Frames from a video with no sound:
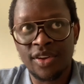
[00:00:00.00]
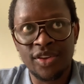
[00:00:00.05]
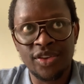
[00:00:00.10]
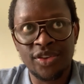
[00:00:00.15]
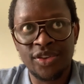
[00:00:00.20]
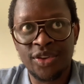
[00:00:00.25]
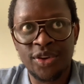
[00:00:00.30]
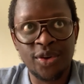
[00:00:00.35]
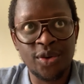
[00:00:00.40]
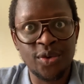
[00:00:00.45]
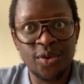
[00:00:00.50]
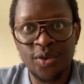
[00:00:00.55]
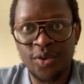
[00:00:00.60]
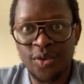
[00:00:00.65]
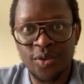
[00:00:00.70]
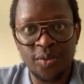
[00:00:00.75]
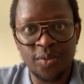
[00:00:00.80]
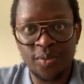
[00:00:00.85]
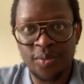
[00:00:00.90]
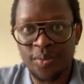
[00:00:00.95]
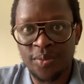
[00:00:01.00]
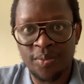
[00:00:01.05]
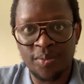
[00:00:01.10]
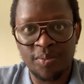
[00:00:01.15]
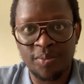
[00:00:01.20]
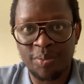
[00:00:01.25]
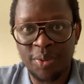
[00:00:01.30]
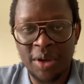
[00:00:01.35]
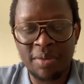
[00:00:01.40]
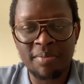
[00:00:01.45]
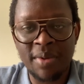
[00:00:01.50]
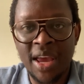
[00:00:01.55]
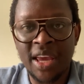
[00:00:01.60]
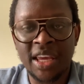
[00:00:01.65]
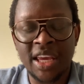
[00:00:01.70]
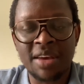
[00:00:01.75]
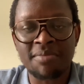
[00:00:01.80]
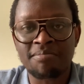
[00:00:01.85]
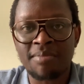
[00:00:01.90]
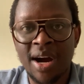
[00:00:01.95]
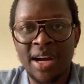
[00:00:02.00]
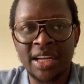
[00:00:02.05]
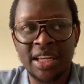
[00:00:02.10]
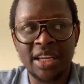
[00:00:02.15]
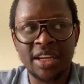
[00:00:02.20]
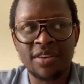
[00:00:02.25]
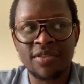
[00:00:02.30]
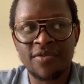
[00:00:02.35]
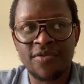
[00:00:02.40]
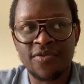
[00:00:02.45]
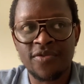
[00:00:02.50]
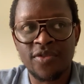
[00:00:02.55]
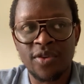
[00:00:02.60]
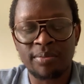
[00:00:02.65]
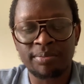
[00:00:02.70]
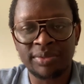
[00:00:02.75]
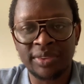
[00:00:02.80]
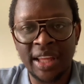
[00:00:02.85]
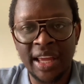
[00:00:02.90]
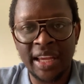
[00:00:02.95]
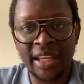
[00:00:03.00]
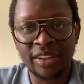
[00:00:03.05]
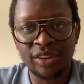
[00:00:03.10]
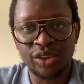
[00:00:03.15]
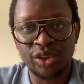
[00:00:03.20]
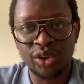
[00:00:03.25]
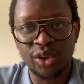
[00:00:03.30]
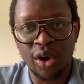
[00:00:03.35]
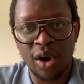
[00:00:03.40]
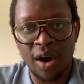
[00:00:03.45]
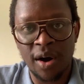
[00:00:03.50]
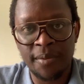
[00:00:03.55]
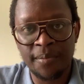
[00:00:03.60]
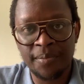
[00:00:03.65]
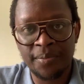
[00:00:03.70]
You will be making money from day dot